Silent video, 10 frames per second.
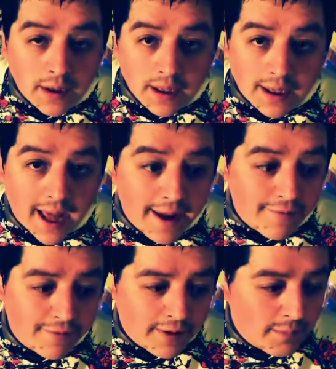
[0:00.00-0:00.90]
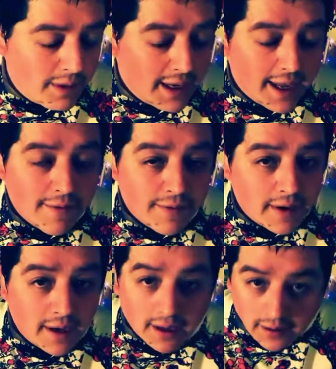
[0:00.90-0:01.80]
life can be
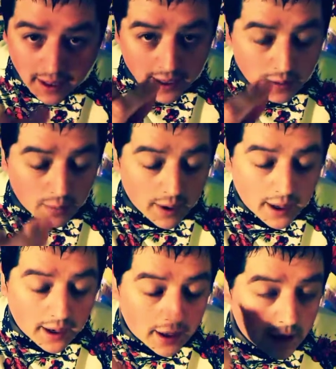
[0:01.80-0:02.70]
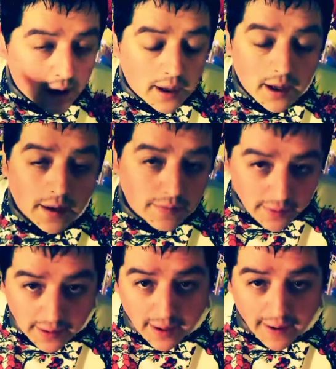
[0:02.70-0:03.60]
given and taken away
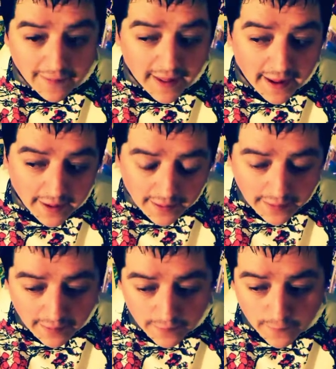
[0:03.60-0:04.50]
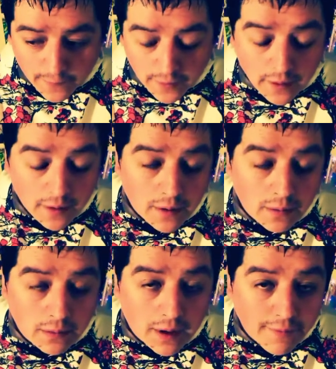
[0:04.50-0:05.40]
just like that. So,
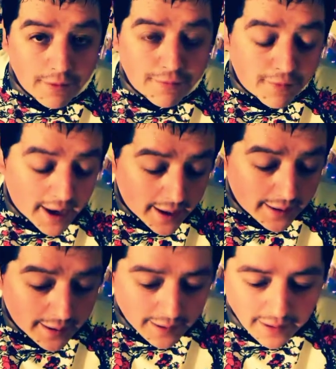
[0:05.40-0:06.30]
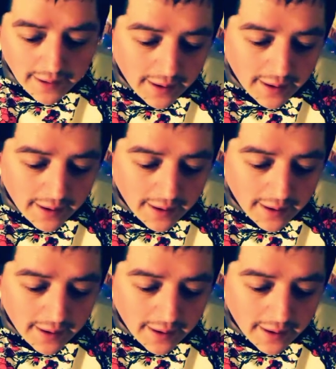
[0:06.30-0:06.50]
love your friends,